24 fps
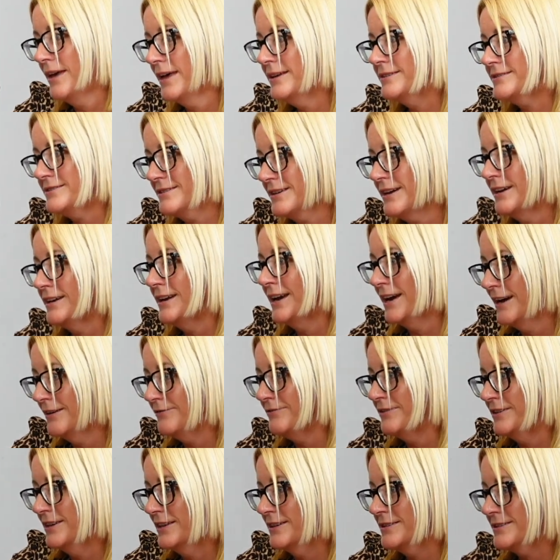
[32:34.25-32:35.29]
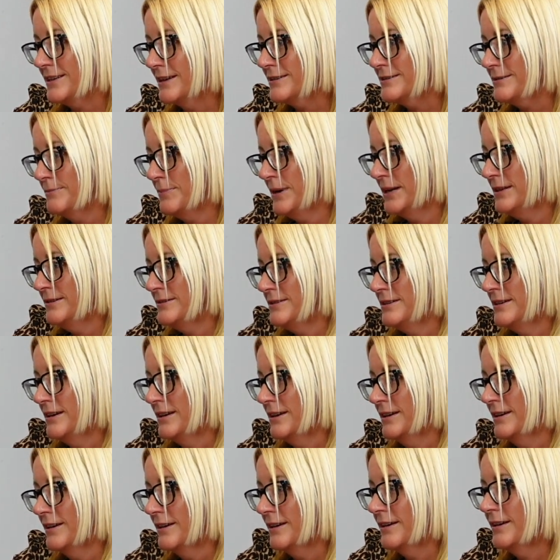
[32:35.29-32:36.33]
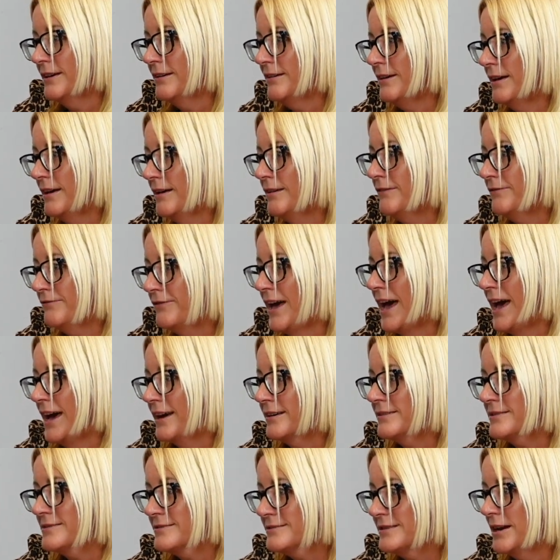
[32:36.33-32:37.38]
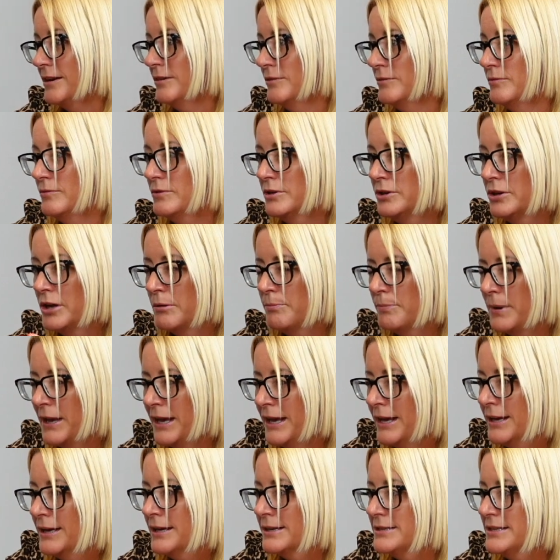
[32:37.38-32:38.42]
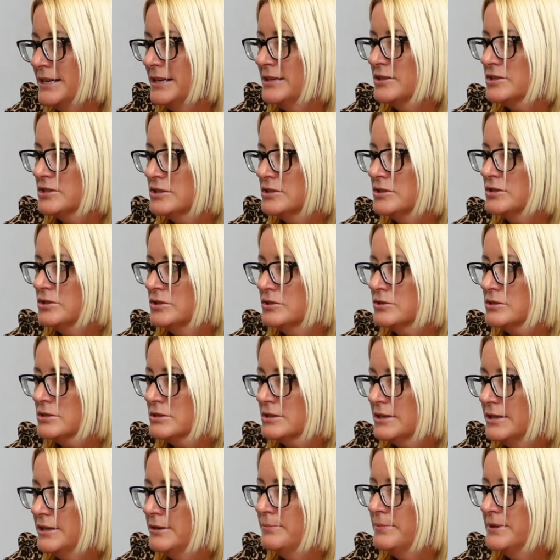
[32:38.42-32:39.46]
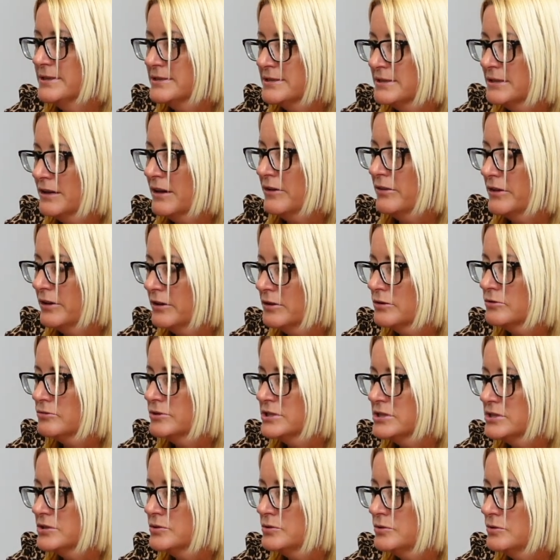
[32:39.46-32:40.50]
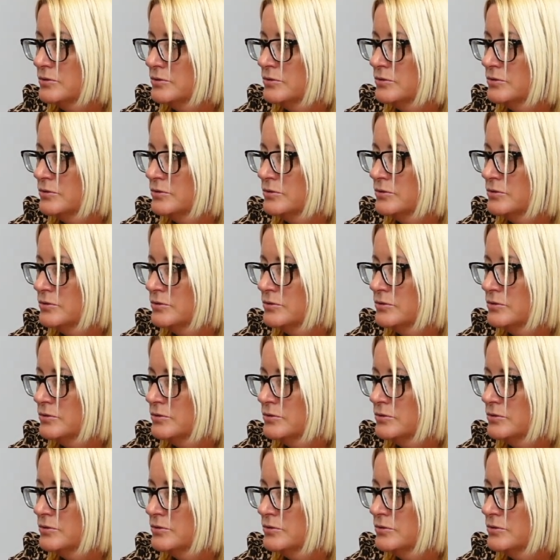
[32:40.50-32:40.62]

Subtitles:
it's going to have an exacerbating effect. So, you know, paying attention to your sleep is another critical